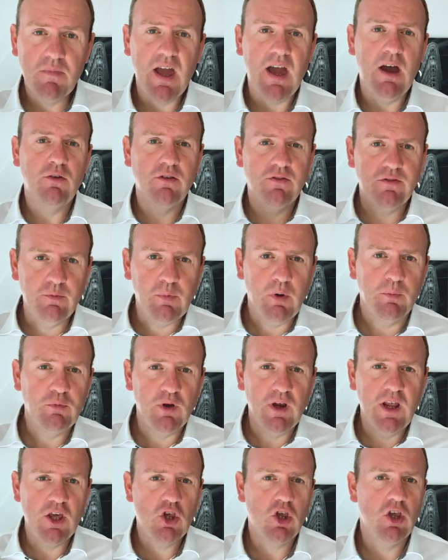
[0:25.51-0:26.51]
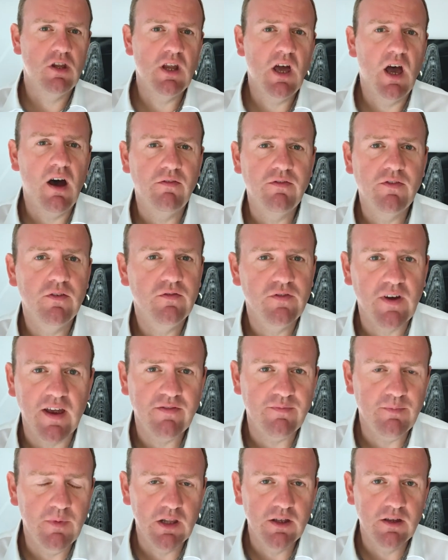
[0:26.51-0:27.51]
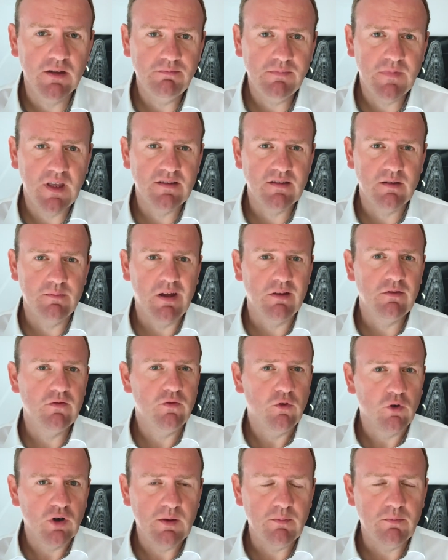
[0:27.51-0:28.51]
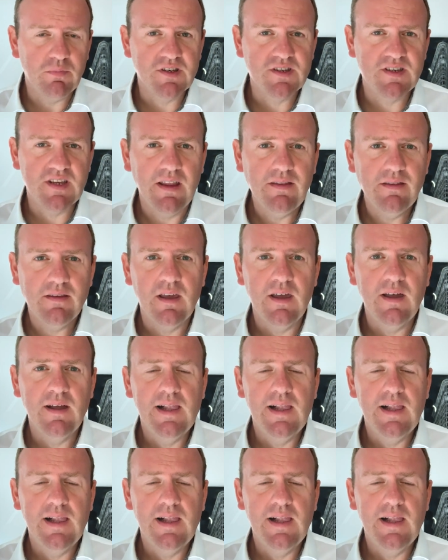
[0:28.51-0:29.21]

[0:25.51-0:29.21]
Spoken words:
out of a population of 5 million. That's about 40%.